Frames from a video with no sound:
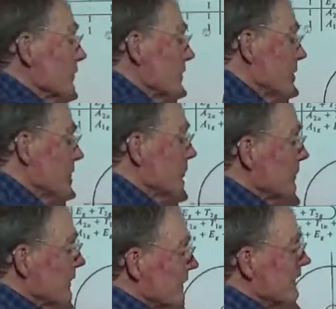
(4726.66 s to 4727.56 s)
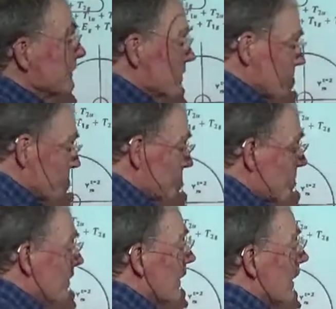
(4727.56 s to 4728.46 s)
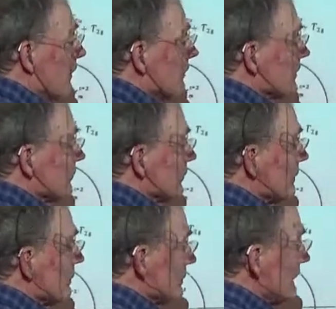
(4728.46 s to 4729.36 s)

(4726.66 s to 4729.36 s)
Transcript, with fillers: 2 split into things that look